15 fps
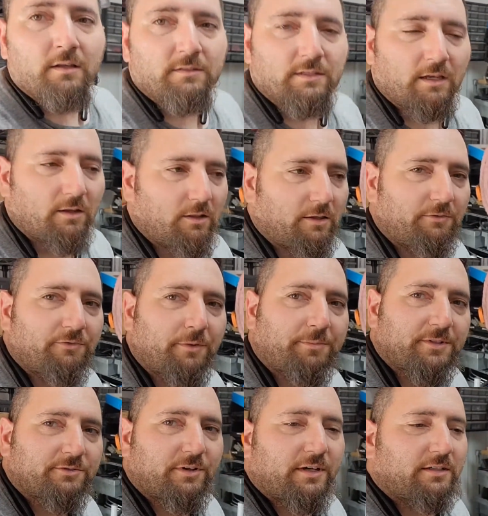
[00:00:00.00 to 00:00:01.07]
So let me flip
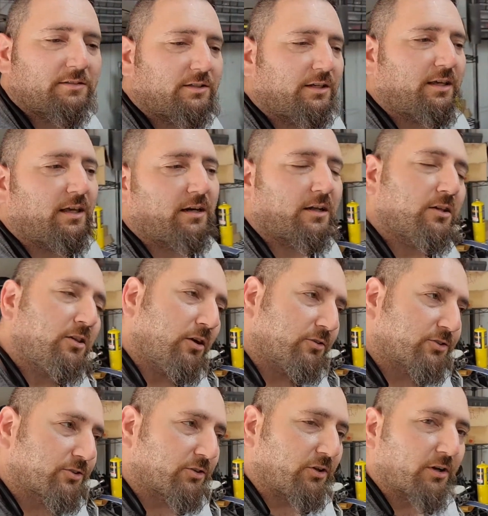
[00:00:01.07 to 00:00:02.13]
this around so you get a
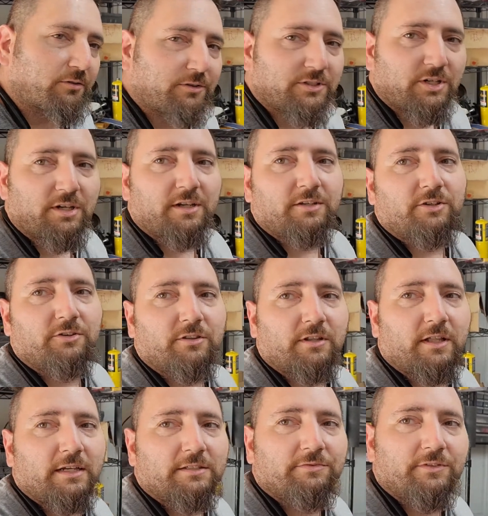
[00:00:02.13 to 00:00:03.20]
closer look, which I didn't do in the
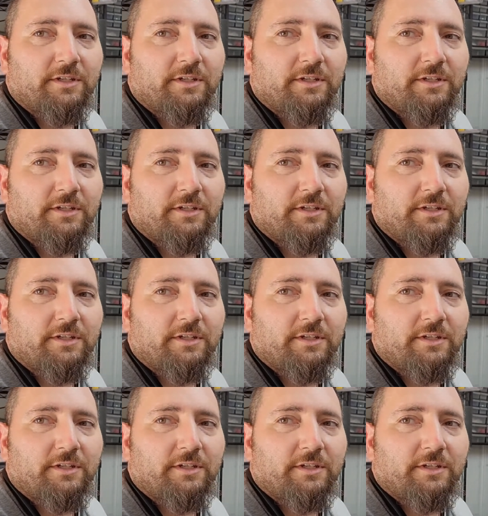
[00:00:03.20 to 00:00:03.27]
last